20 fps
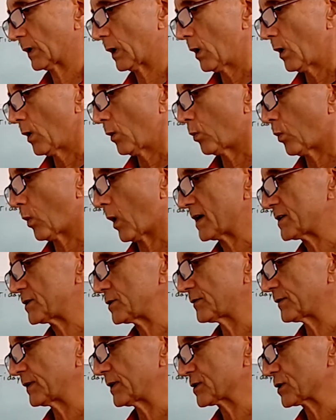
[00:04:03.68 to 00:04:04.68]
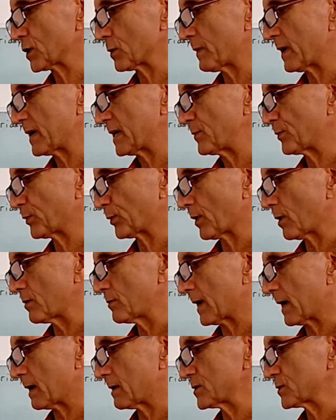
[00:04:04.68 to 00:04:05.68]
Why do you think so many
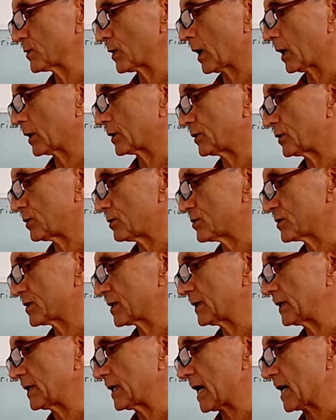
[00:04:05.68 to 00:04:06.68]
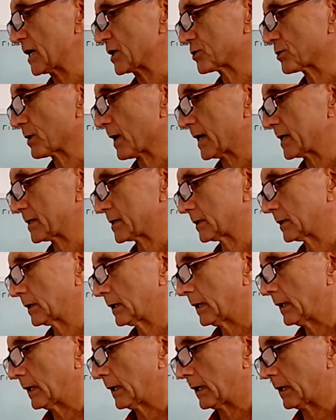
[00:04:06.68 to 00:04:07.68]
pronouns are used in the extract?
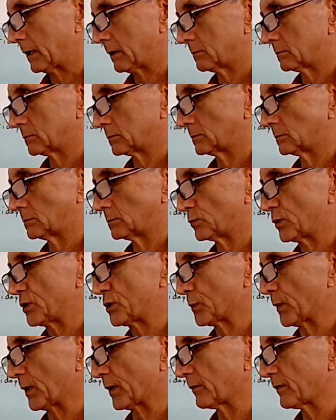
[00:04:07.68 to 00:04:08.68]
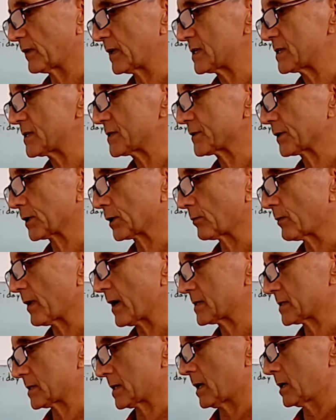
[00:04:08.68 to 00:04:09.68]
Which one of these is the
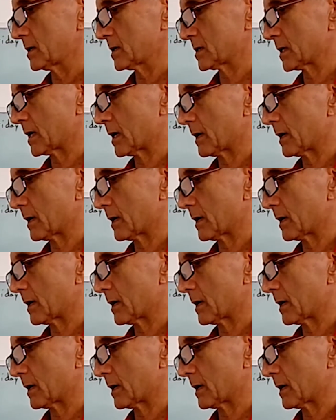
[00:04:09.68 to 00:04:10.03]
correct answer?